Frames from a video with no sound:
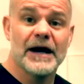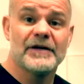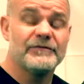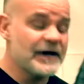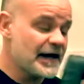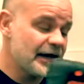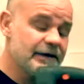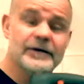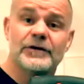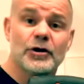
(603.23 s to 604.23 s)

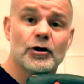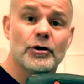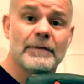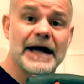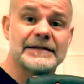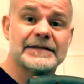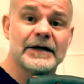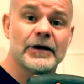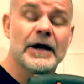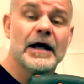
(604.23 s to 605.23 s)
modified Neuromax
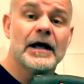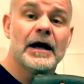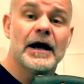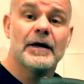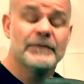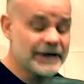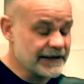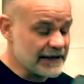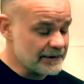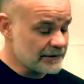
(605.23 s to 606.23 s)
here, and
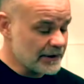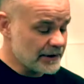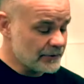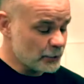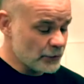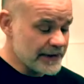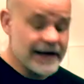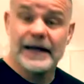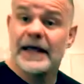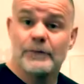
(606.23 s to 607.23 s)
again, with
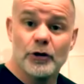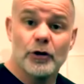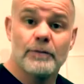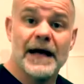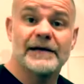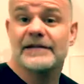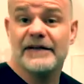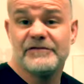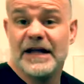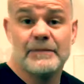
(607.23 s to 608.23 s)
that name, Neuromax,
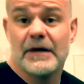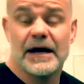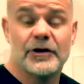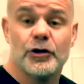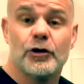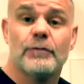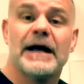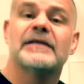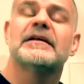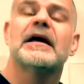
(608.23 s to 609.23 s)
I've named mine a
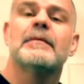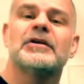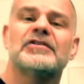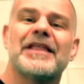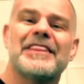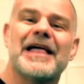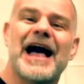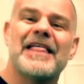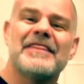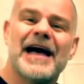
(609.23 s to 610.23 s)
Neuromax because
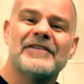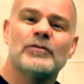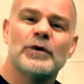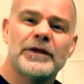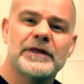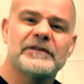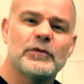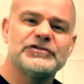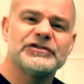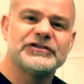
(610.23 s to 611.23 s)
that's one of the things I
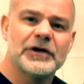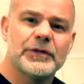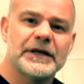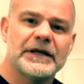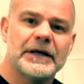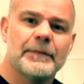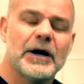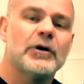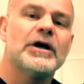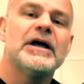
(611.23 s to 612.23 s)
want you to start thinking
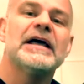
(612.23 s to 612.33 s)
about.